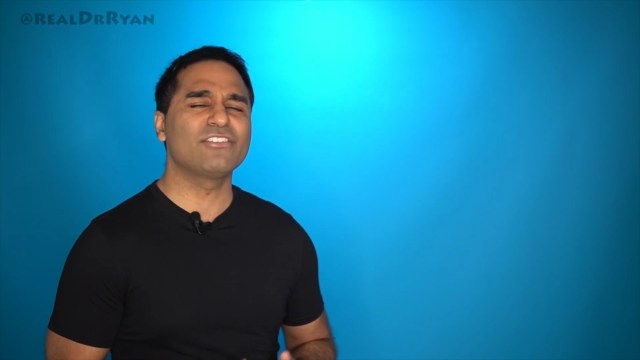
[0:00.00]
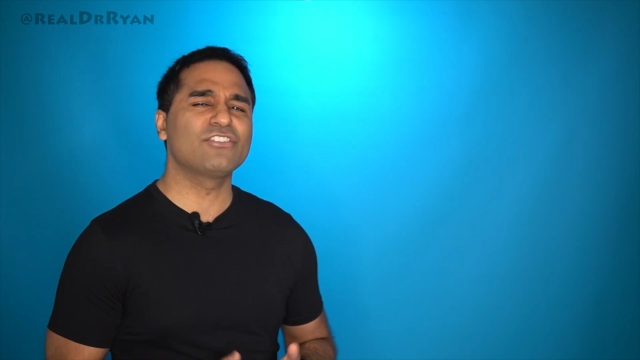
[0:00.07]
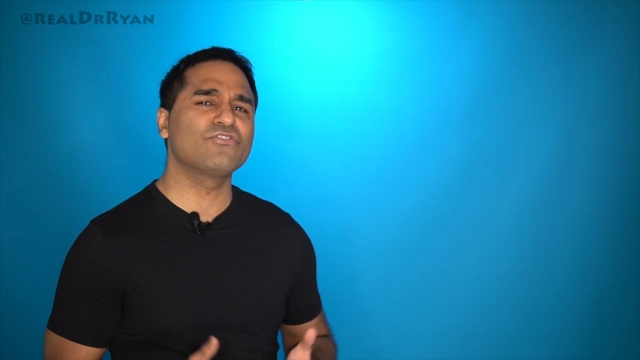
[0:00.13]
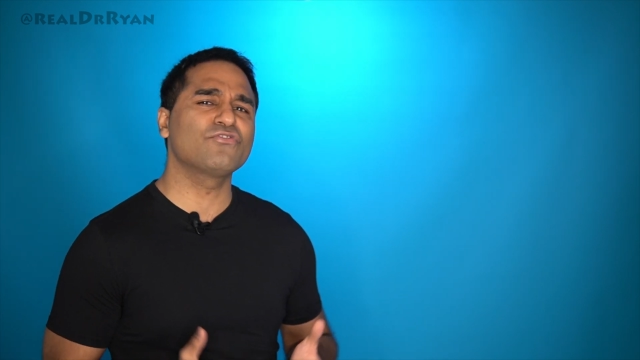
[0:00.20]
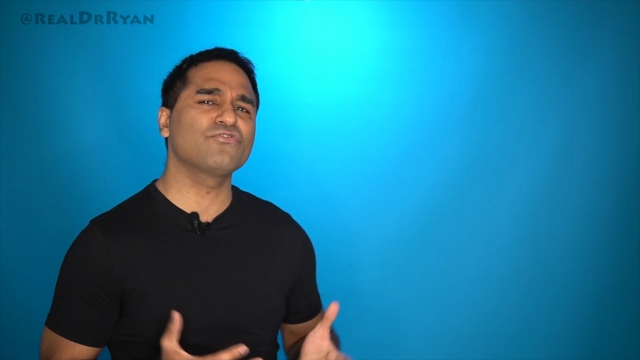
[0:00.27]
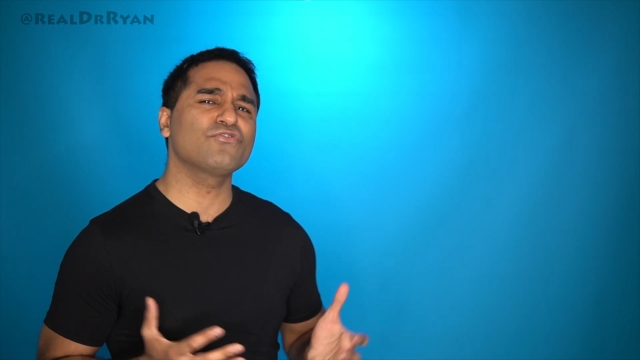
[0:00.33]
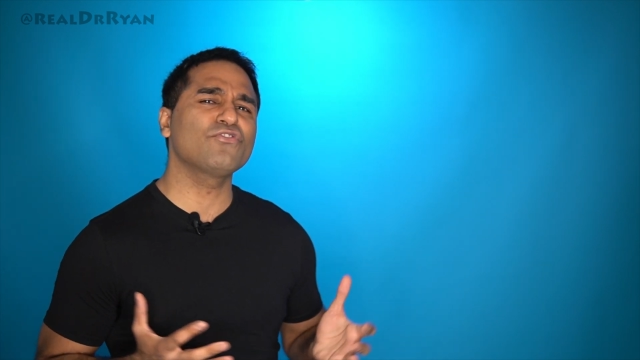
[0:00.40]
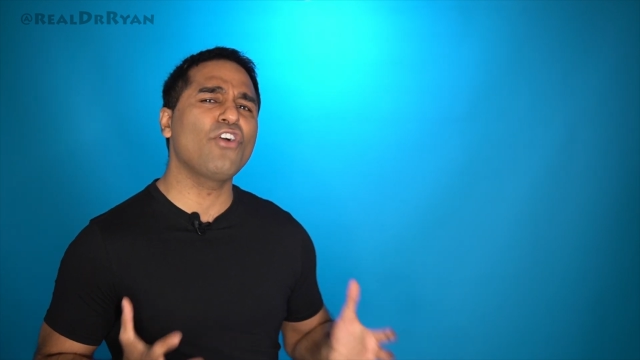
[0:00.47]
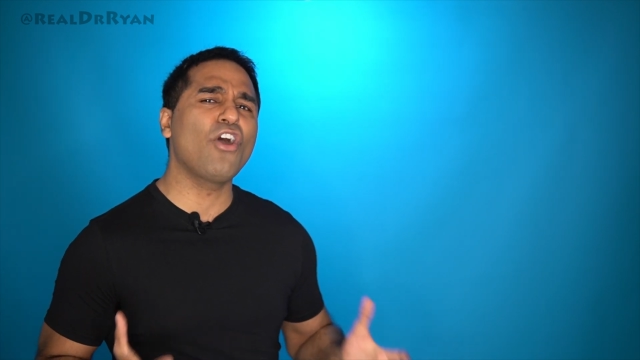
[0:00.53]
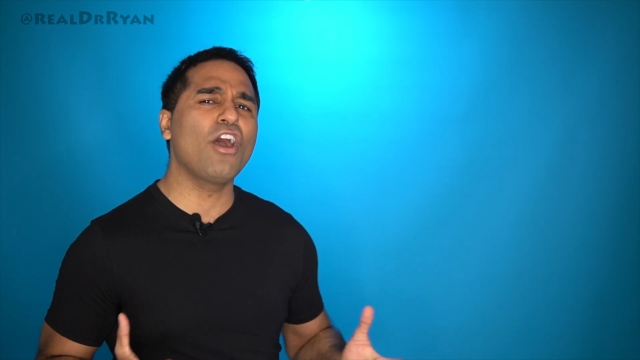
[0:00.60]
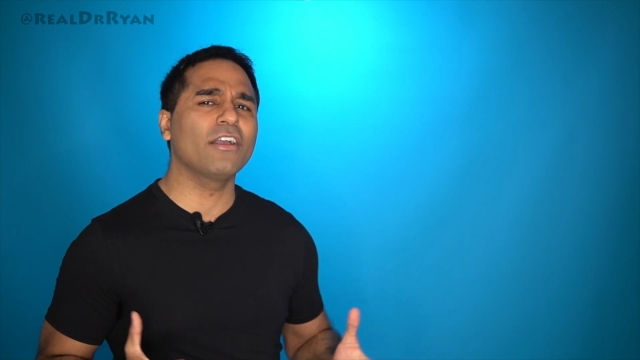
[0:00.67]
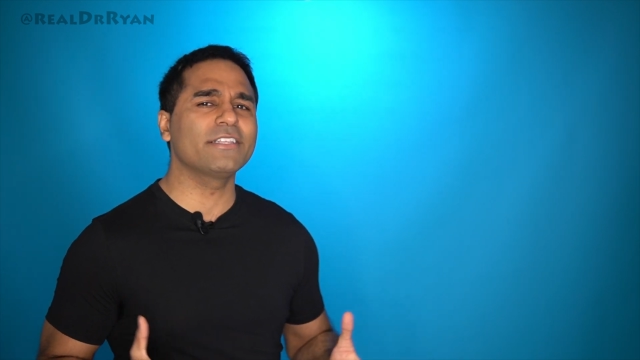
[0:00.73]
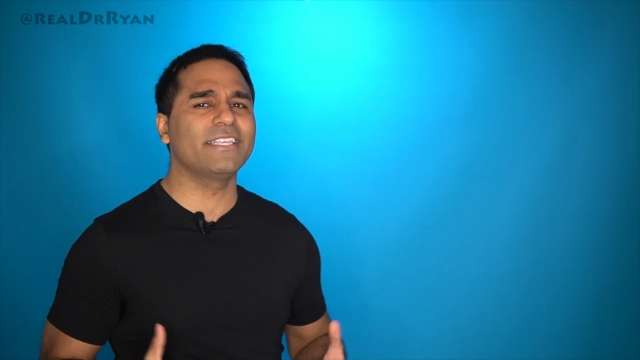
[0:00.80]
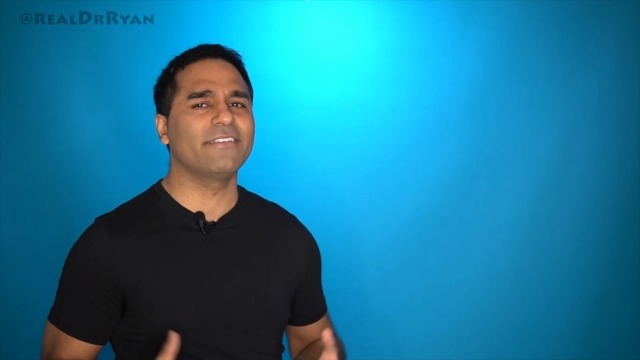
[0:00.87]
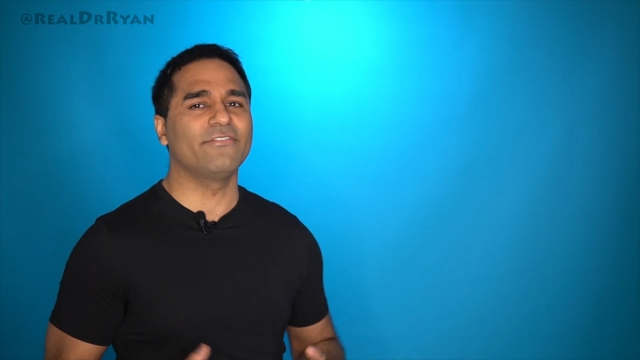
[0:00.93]

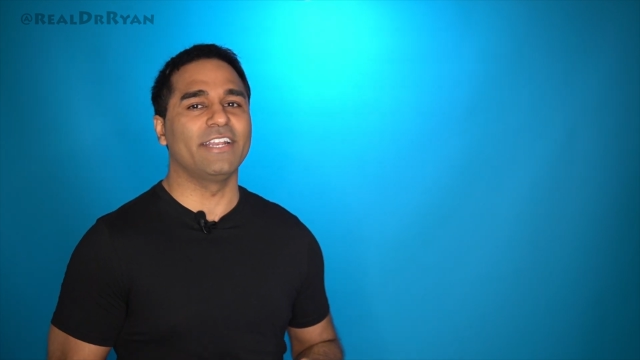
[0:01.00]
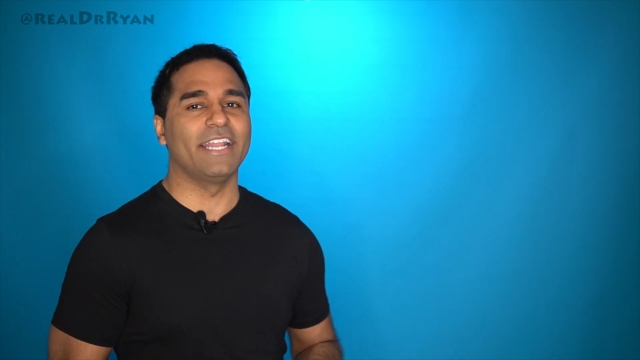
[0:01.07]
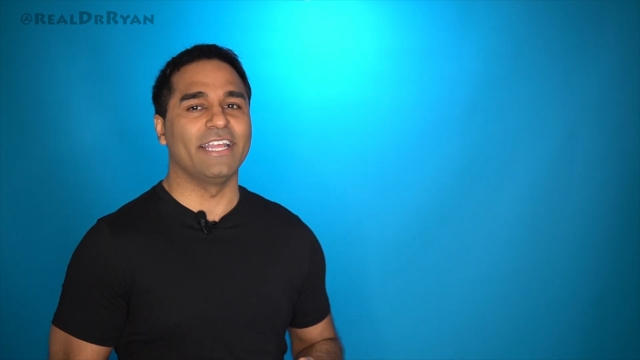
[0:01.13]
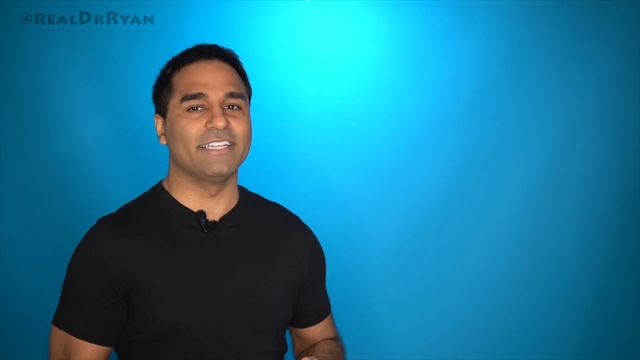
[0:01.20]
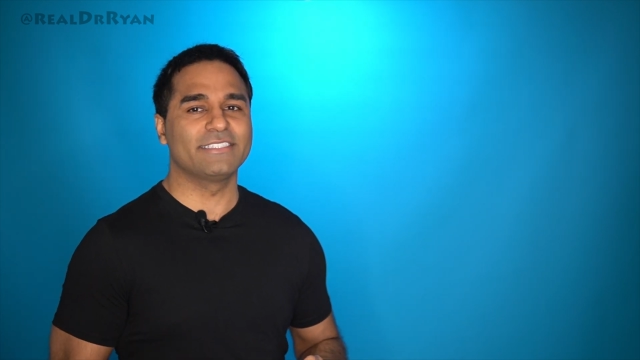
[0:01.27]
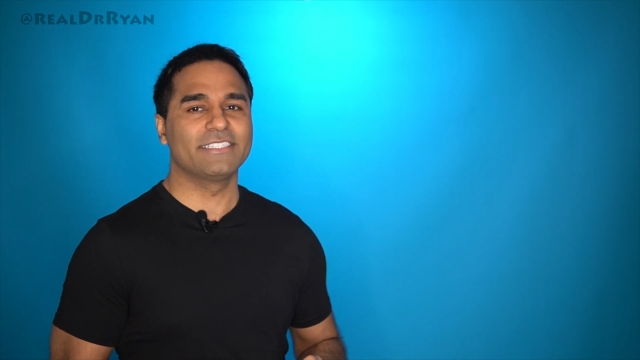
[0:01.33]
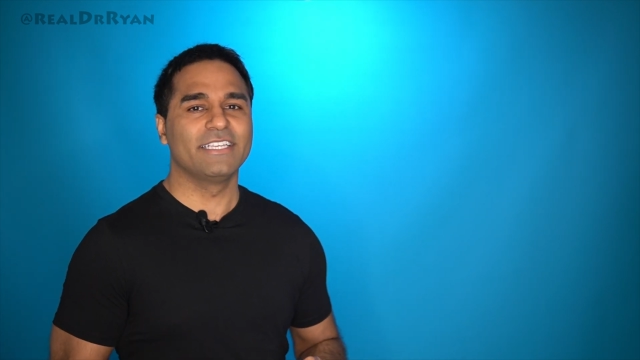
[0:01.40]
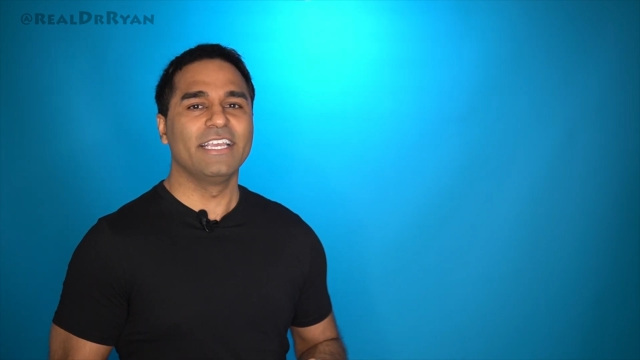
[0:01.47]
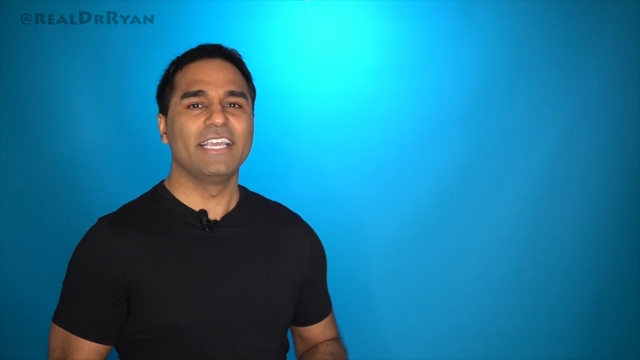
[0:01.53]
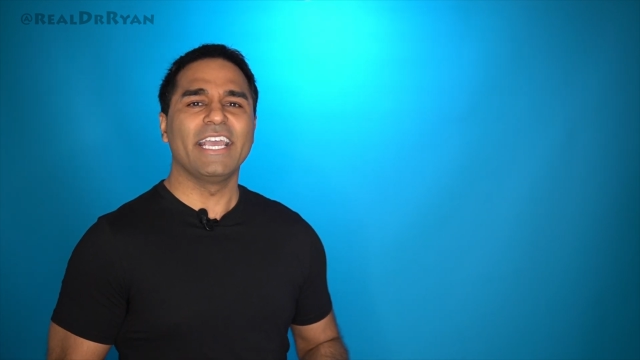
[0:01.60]
strong dividends,